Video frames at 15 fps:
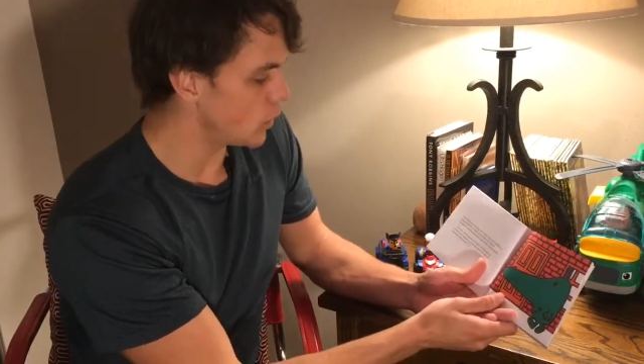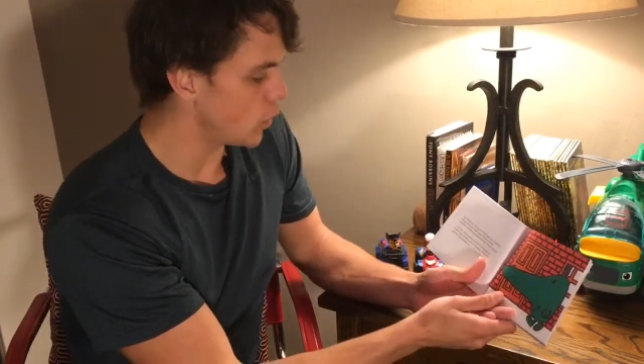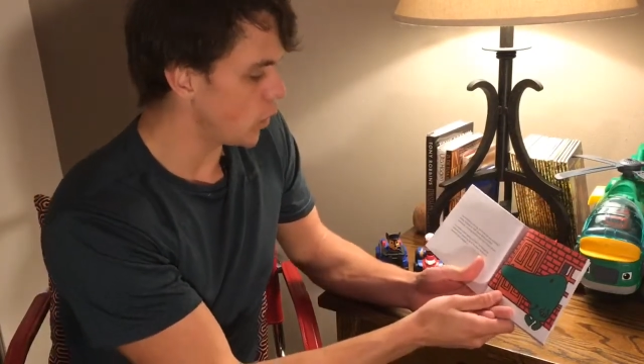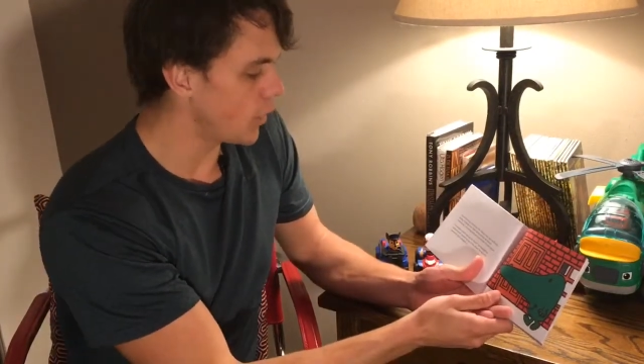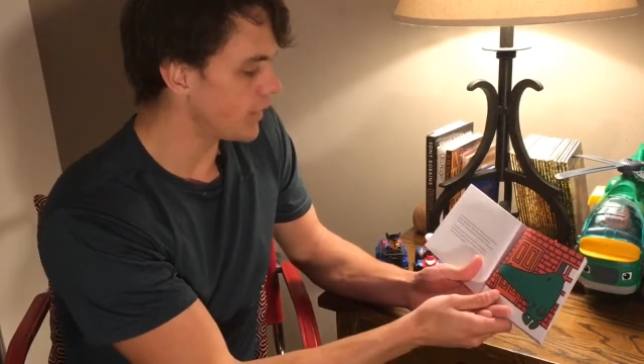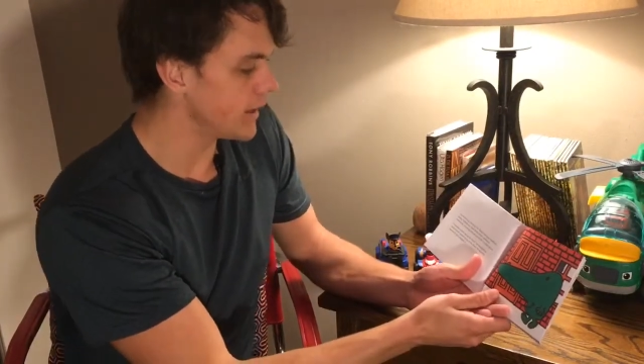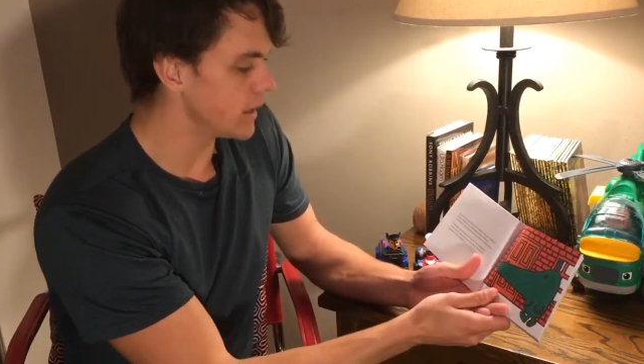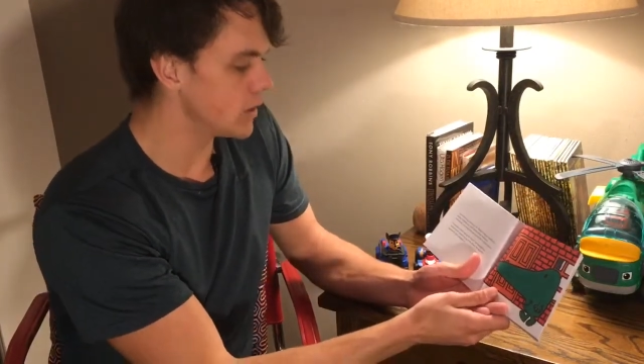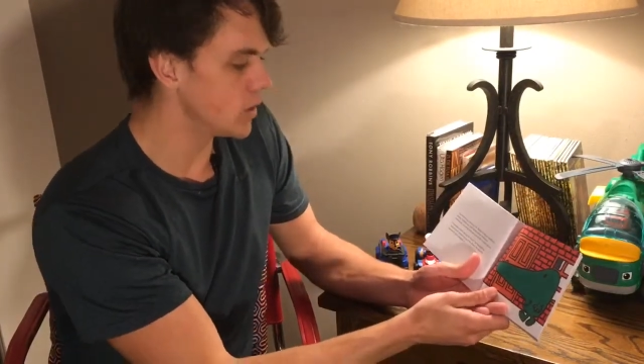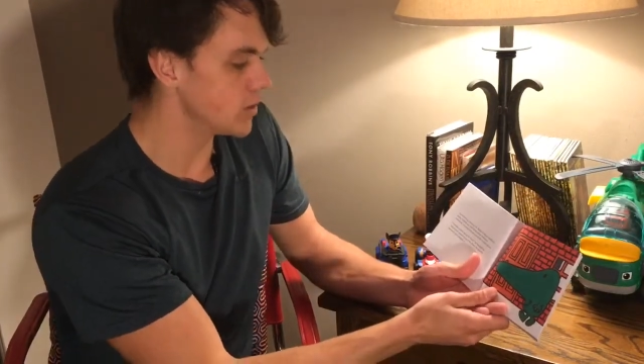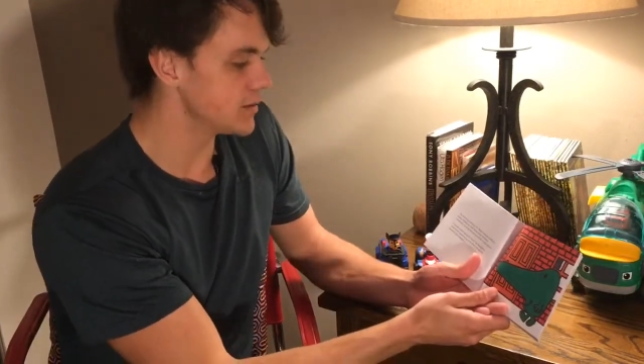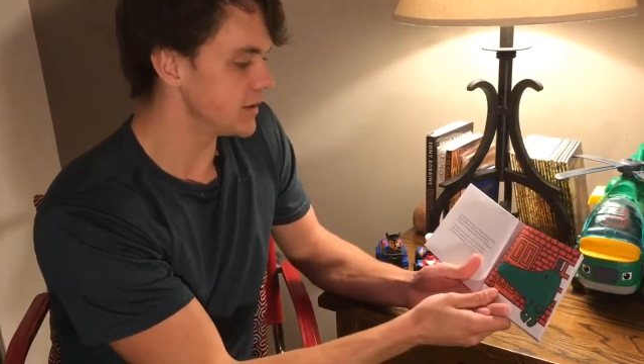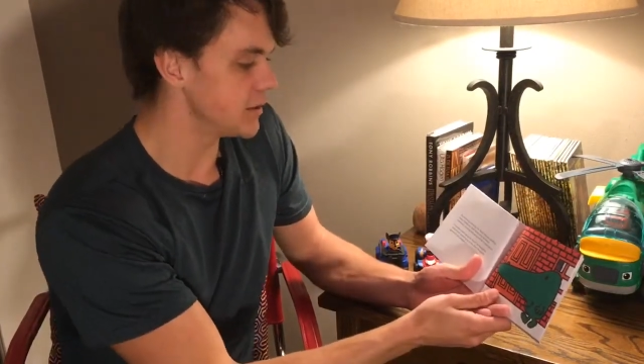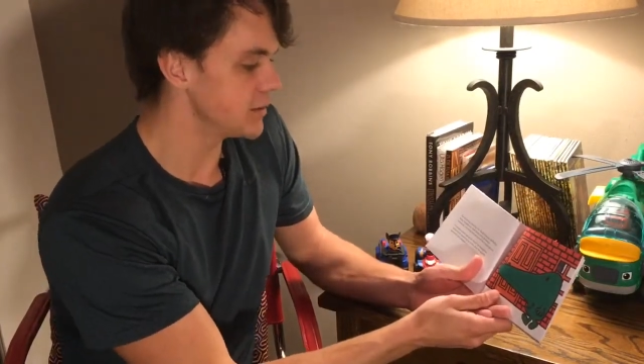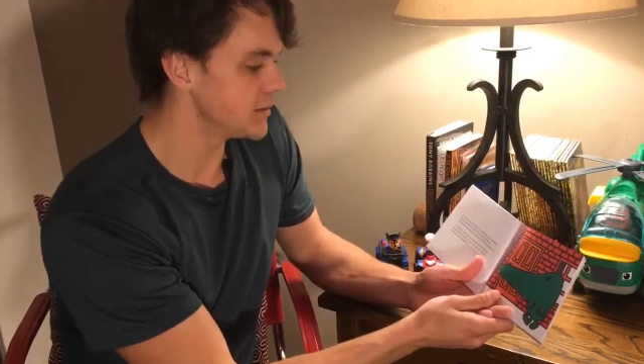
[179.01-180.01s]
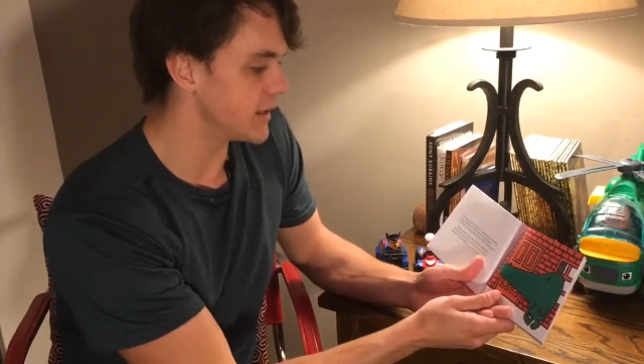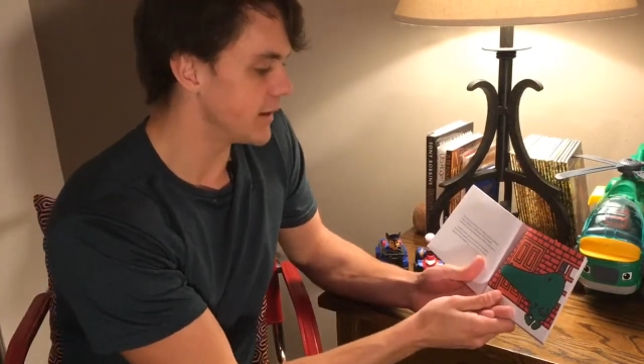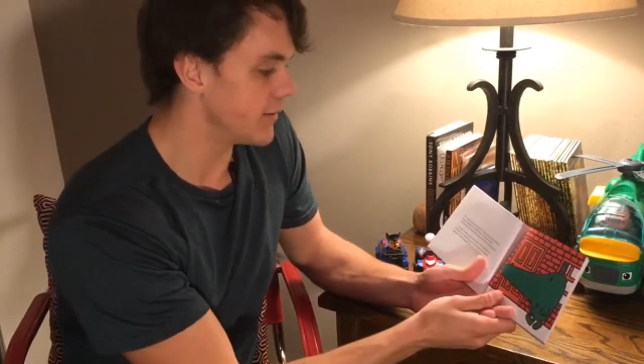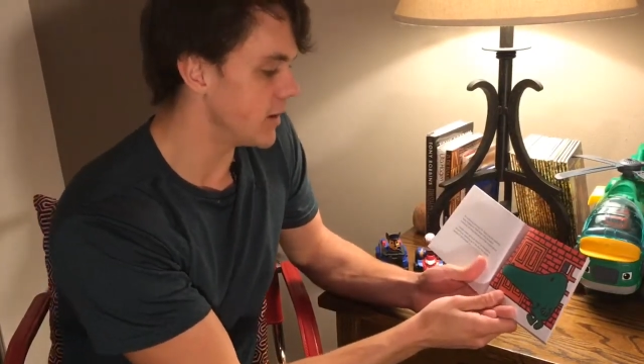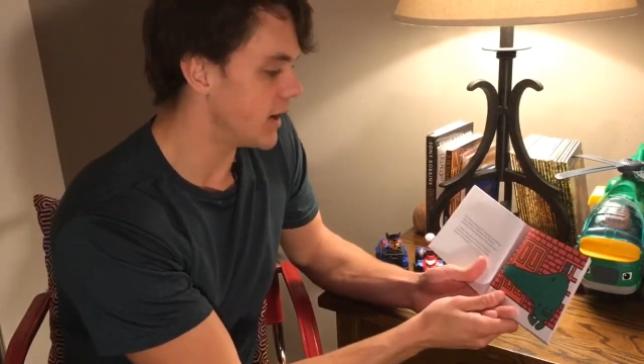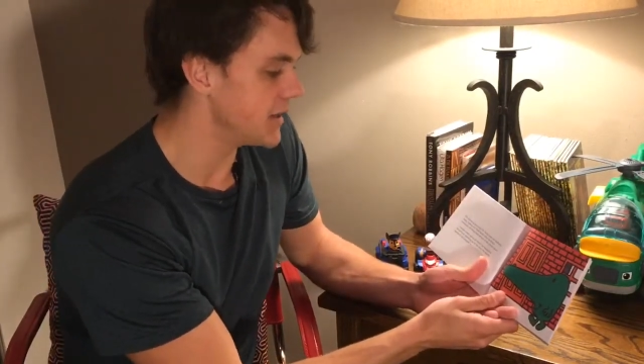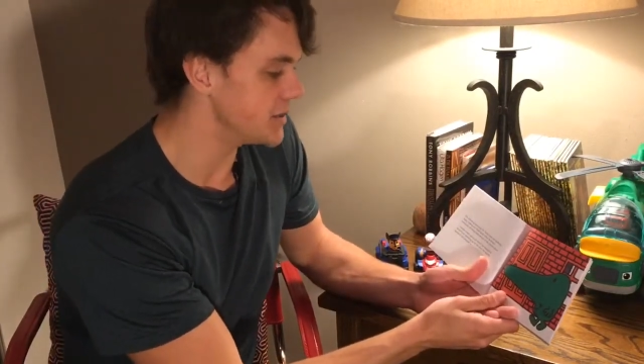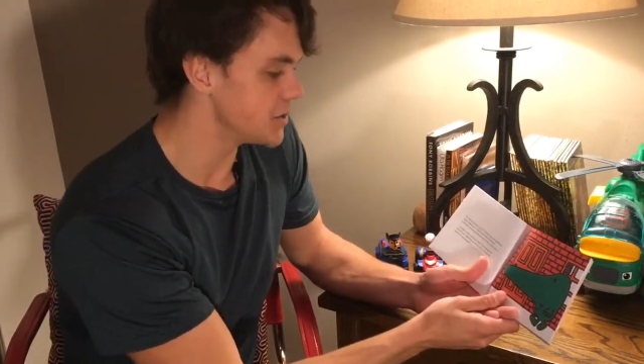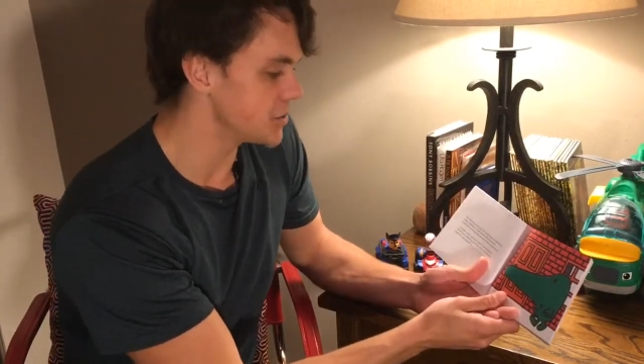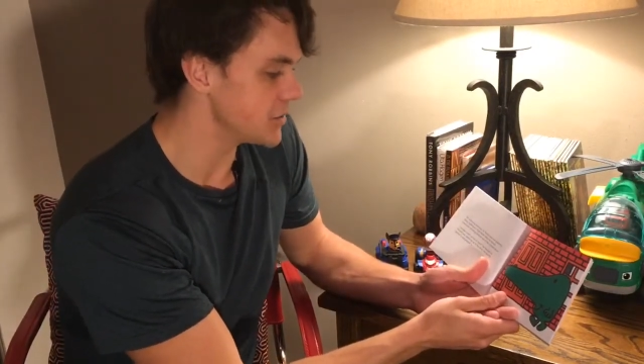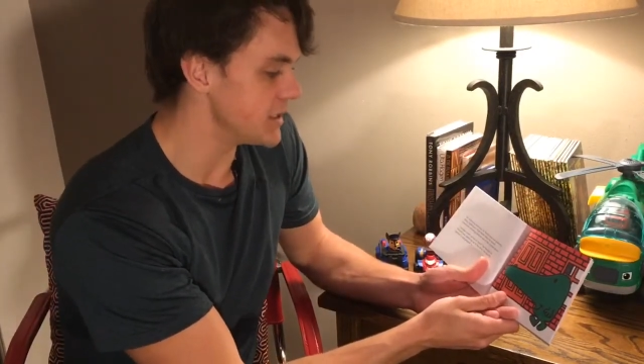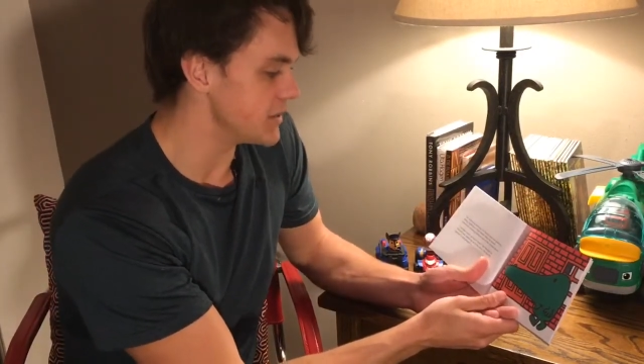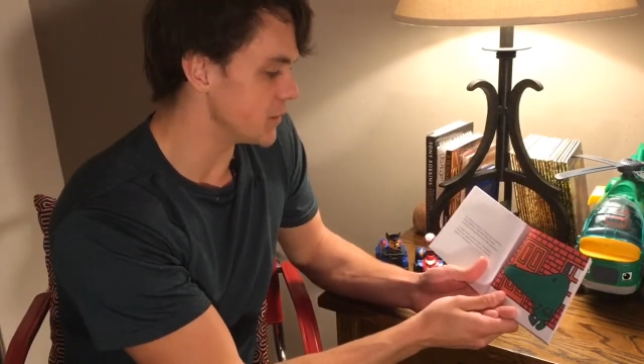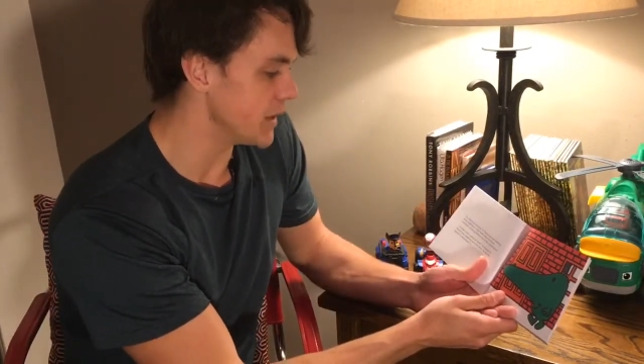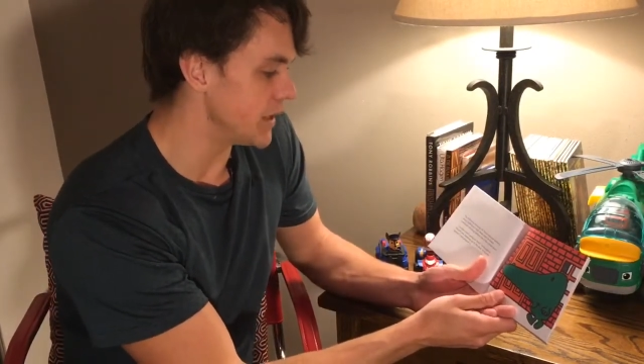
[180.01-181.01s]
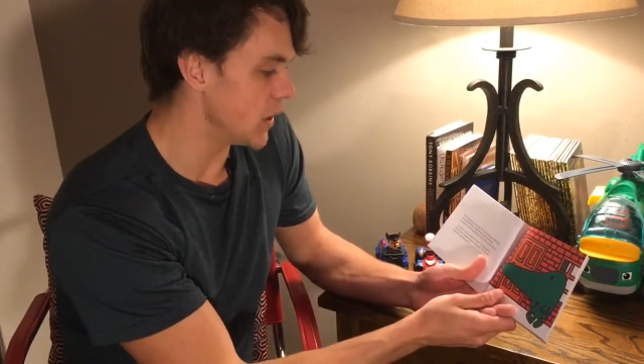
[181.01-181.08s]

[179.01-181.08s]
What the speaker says: walking along Tittletown High Street when he